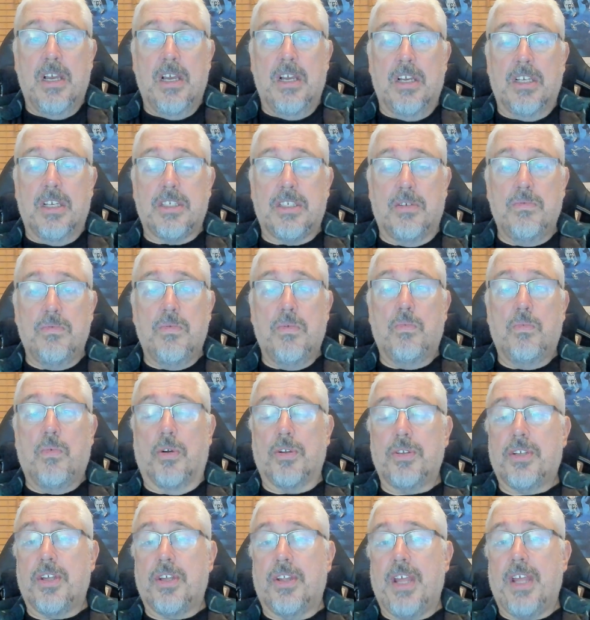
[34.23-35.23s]
So,
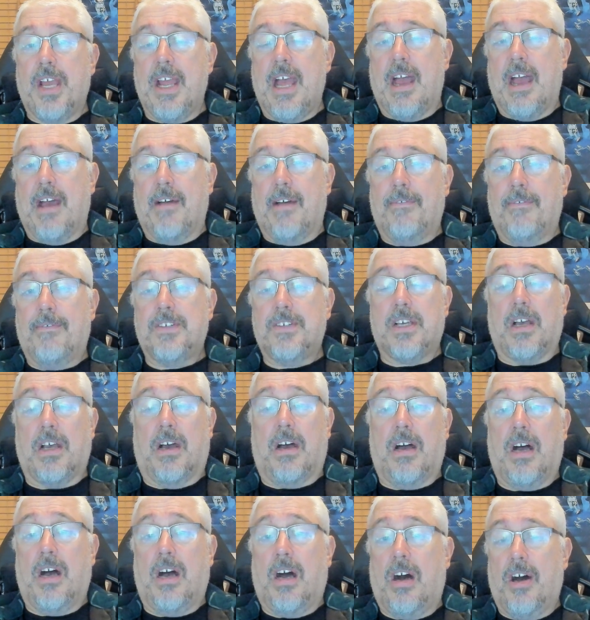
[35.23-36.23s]
what do they have to
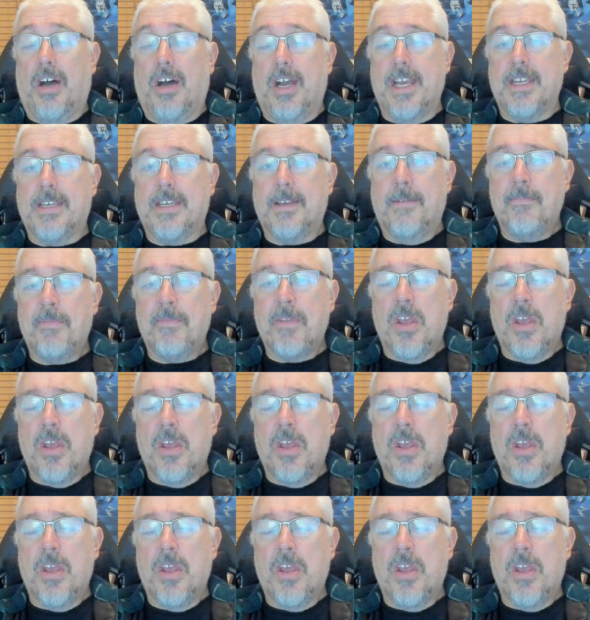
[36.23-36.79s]
hide?